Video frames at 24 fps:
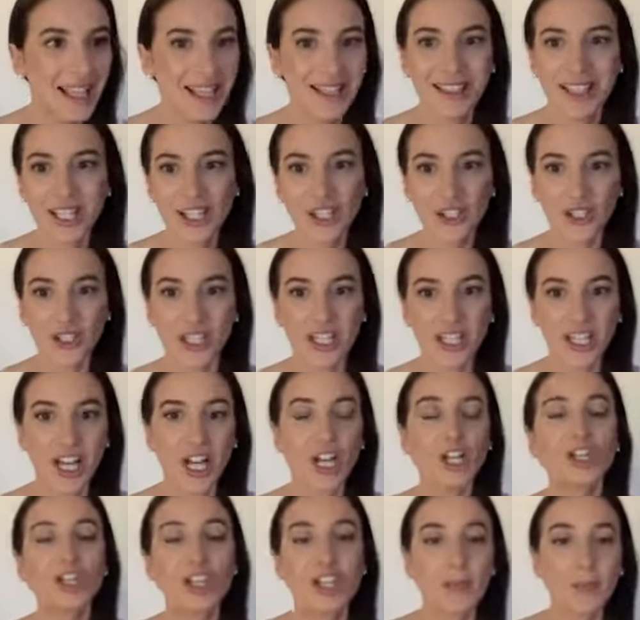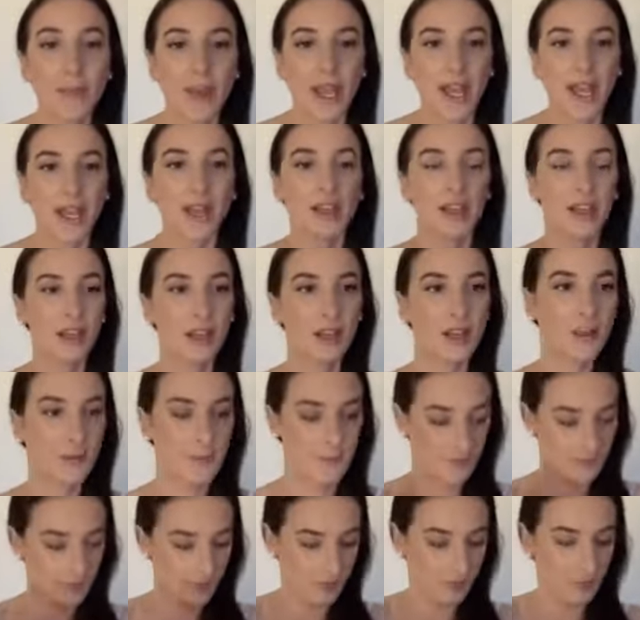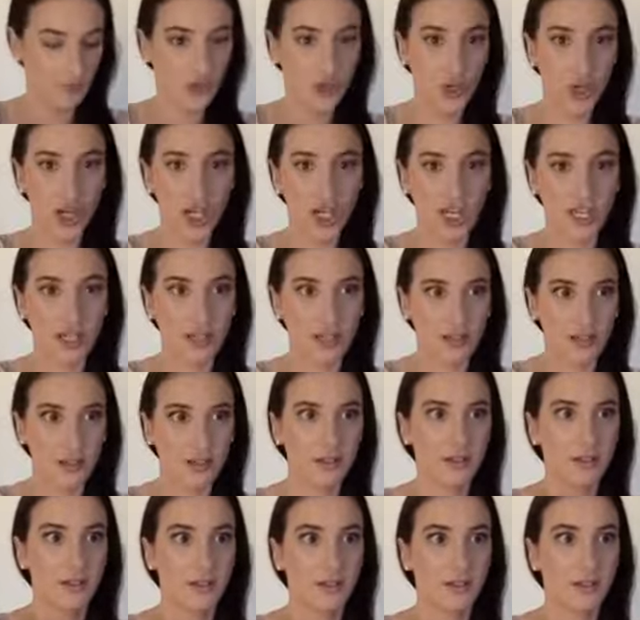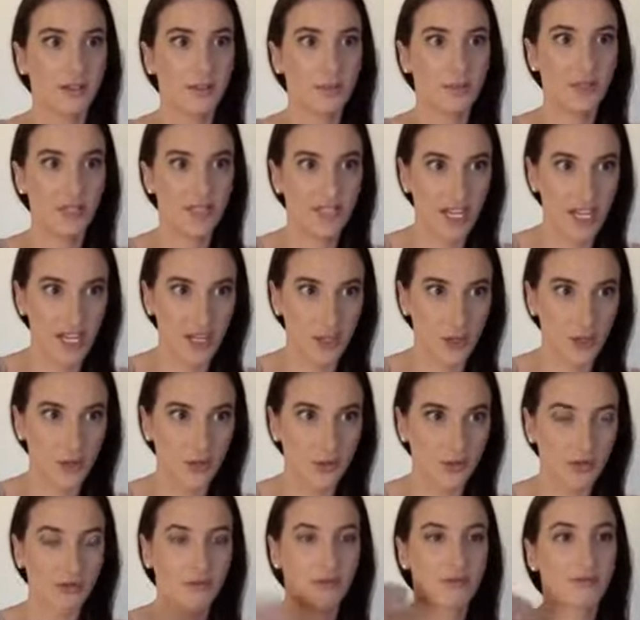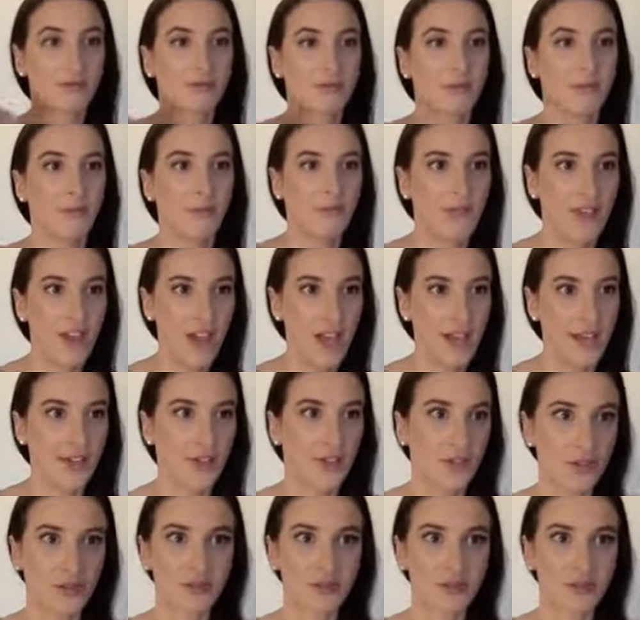Literally, a sheet pan, chicken, potatoes, veg,